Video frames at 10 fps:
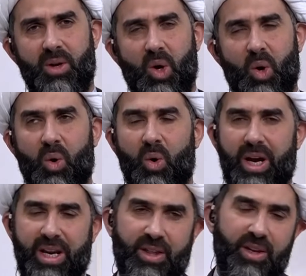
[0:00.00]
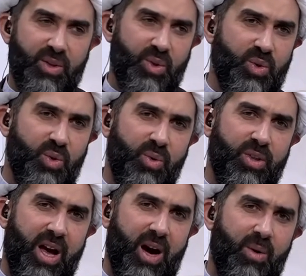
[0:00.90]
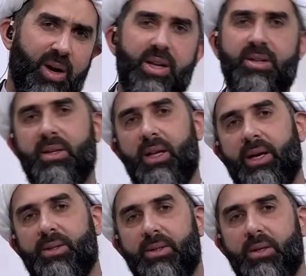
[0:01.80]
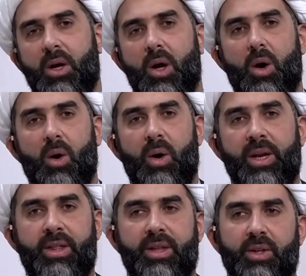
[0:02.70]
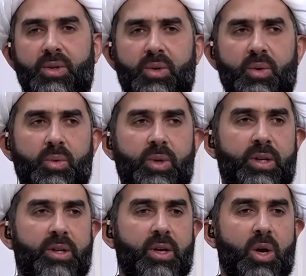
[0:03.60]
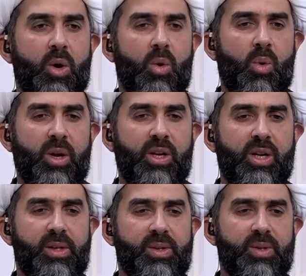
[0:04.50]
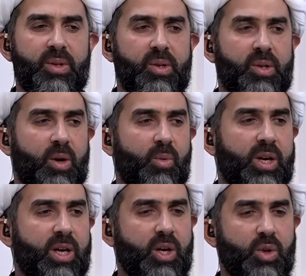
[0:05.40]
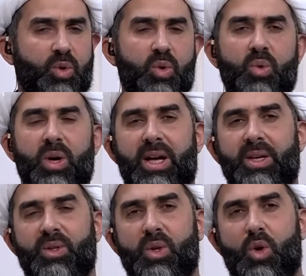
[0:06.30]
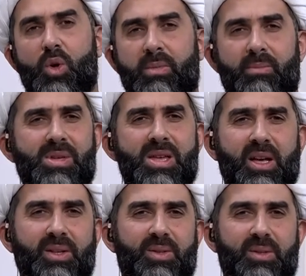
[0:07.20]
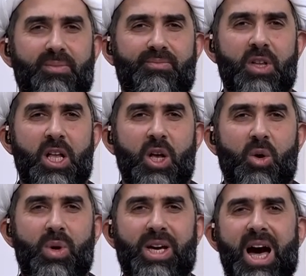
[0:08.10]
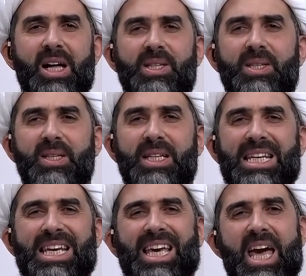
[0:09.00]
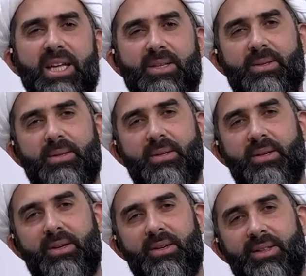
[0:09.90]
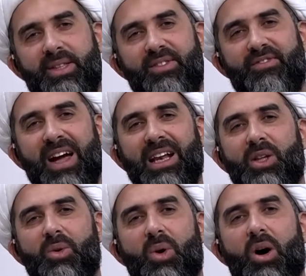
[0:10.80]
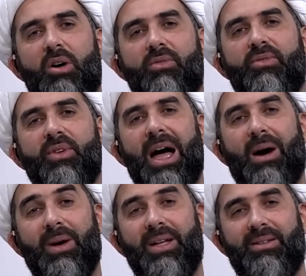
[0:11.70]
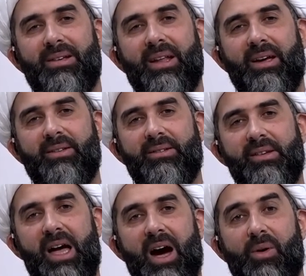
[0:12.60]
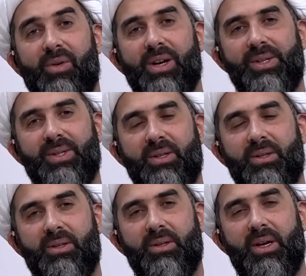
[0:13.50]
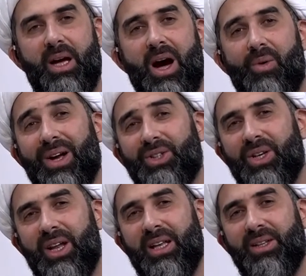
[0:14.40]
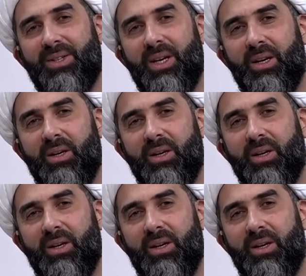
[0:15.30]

or anything to do with our intellect, or anything to do with what it is that we do as human beings? We can't negate the value of our intellect, our reason, our rationality,